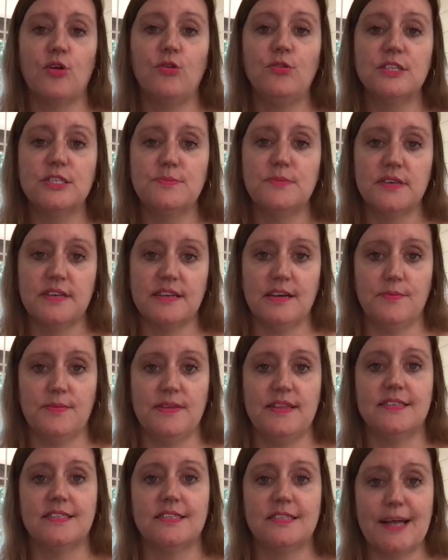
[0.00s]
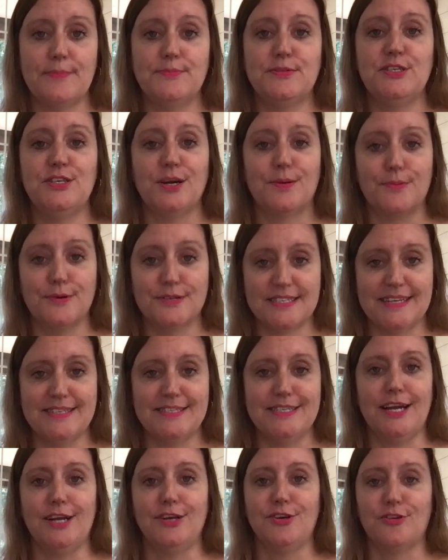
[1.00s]
ultimately going to be the steps you're
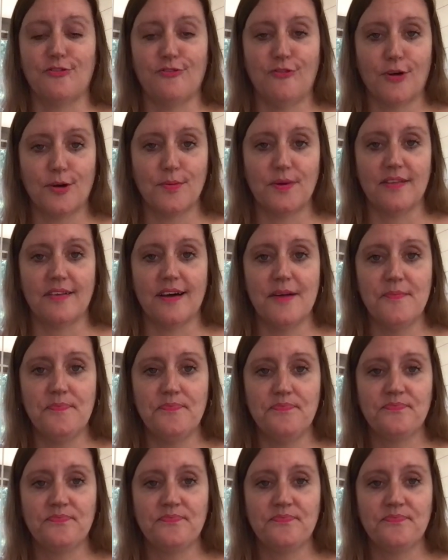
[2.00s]
presenting in your formula.